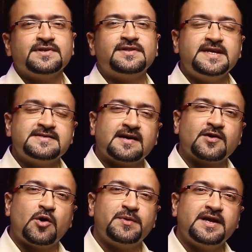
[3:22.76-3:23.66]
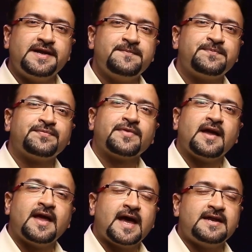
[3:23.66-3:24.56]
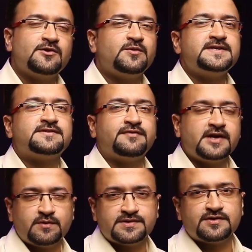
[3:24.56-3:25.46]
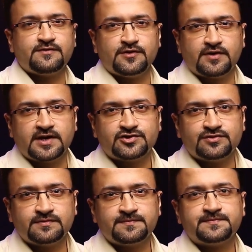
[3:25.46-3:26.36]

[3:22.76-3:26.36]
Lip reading: These are commonly an increased frequency of urination,